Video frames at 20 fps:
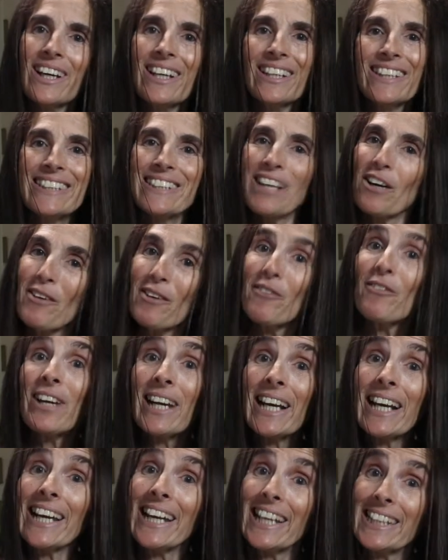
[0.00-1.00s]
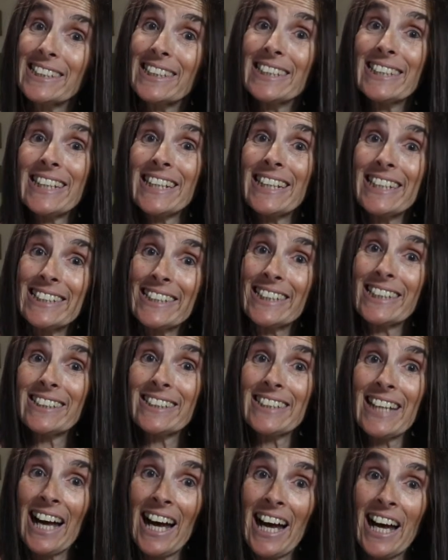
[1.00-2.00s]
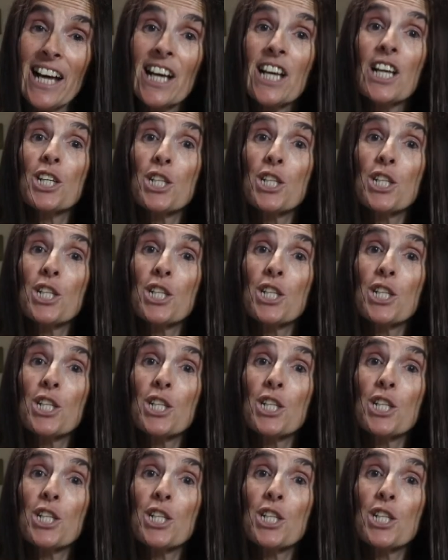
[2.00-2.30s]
So it really is as easy as that.